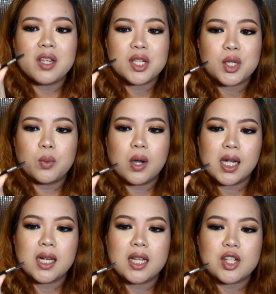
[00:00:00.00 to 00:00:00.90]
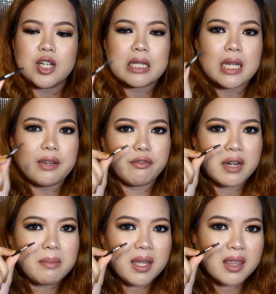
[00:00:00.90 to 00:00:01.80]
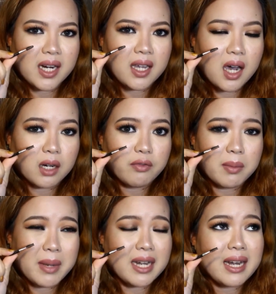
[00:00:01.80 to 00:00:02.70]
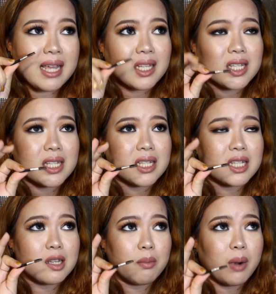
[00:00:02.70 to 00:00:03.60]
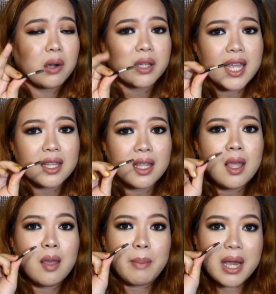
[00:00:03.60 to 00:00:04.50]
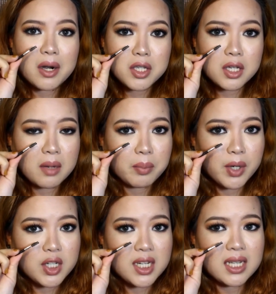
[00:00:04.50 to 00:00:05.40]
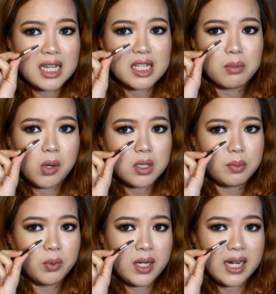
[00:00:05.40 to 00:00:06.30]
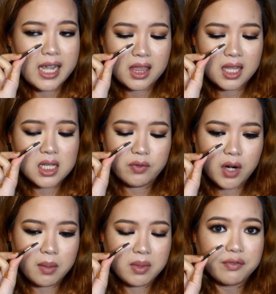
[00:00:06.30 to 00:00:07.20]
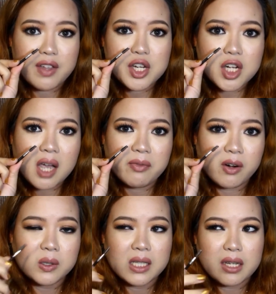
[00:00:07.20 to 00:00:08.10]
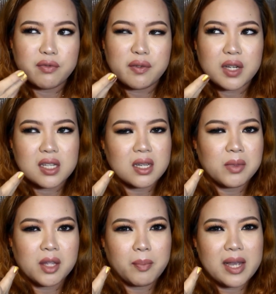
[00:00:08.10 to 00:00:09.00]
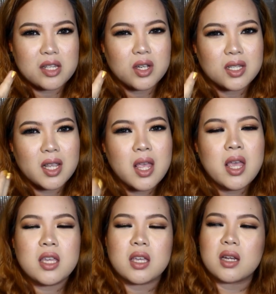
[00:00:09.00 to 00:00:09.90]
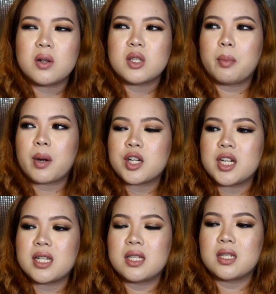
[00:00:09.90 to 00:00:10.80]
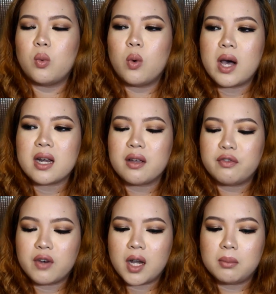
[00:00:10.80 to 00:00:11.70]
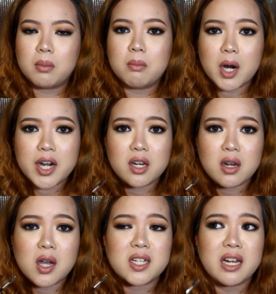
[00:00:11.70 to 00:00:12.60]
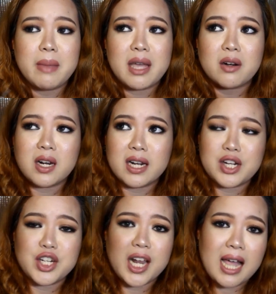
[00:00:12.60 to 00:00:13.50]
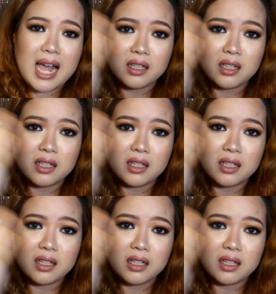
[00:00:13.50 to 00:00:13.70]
This one is just a freebie that I got from my NYX brow kit. Pero you can purchase a small spoolie like this from the Face Shop for only 50-something pesos. You can also purchase one from Marionaud na meron na rin siyang